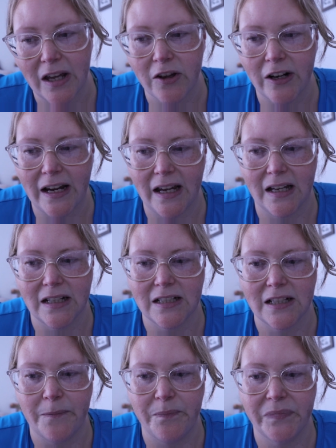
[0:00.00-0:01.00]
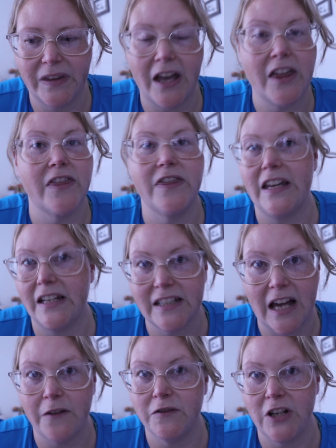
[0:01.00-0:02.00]
the other hand, things
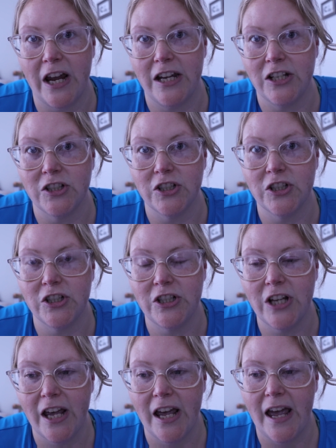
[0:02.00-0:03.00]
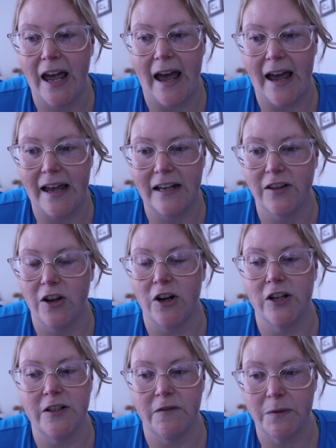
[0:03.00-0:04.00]
have changed and there
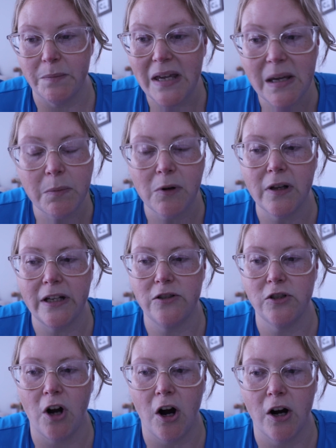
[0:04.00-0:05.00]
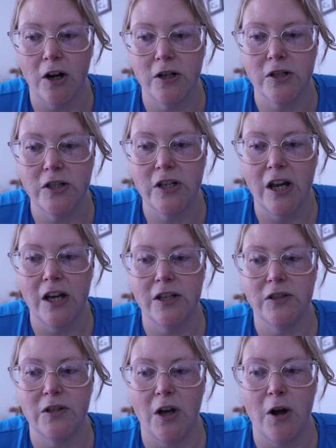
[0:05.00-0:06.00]
are different people in charge.
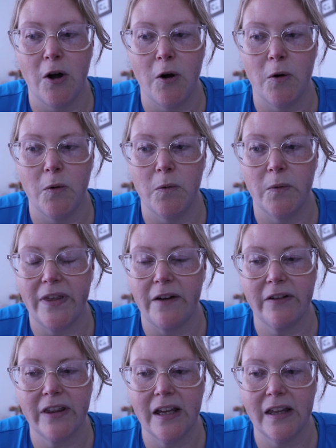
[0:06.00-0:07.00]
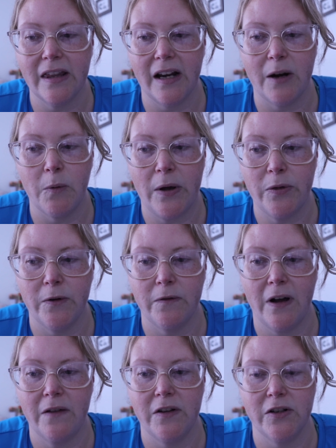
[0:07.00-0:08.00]
So with everything that I went through
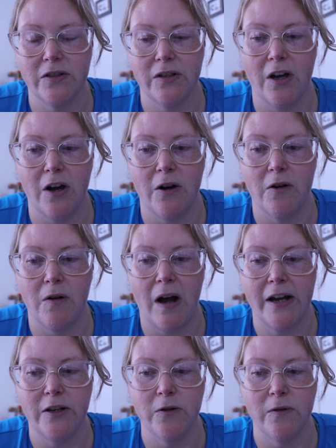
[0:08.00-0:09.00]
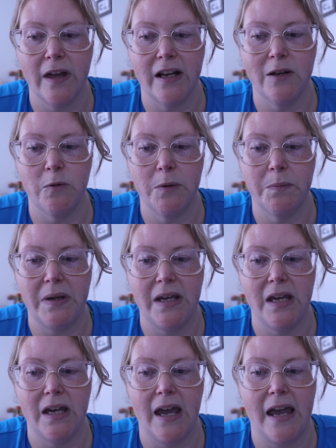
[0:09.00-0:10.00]
five years ago, I knew that it would
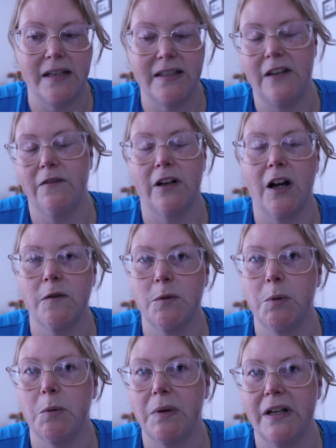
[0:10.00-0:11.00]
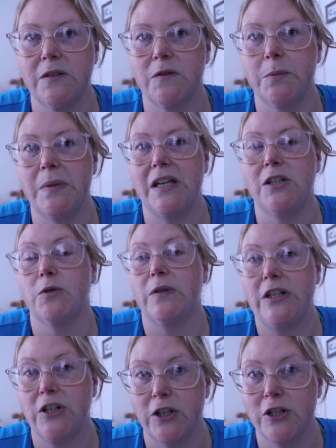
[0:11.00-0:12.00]
be a safe and comfortable place for me to
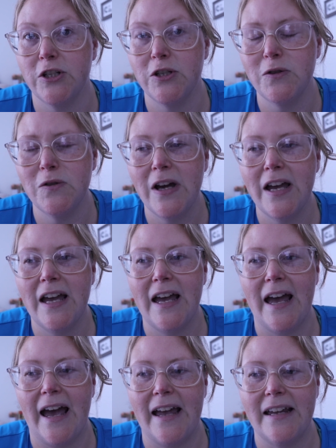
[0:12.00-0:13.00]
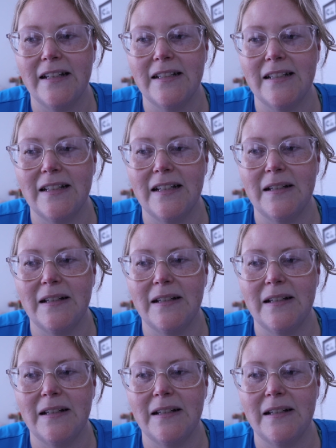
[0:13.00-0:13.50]
return to. And